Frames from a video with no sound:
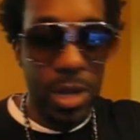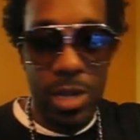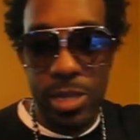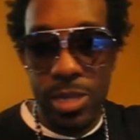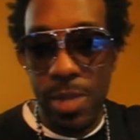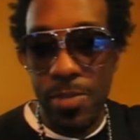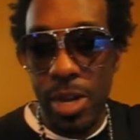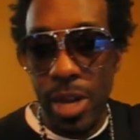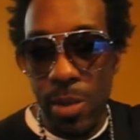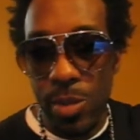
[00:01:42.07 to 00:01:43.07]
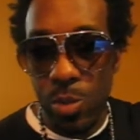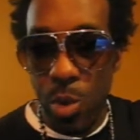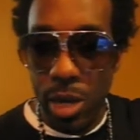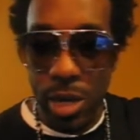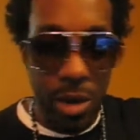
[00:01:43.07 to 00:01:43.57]
This is something that I was
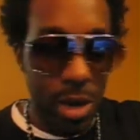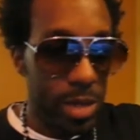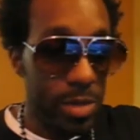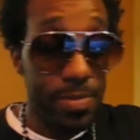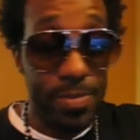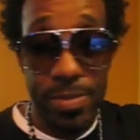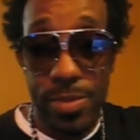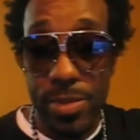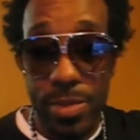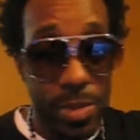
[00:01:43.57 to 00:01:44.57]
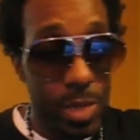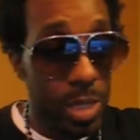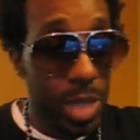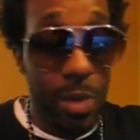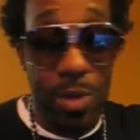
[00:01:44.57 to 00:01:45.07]
working on.
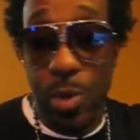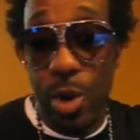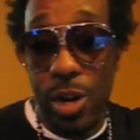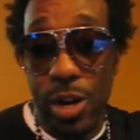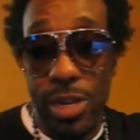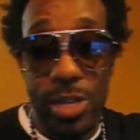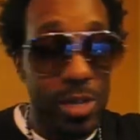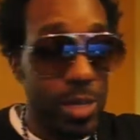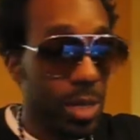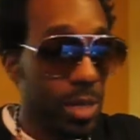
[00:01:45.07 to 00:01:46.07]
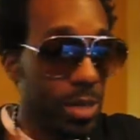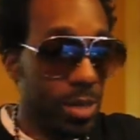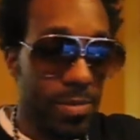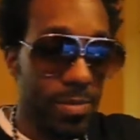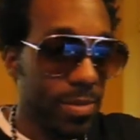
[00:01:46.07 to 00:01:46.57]
I was working on this just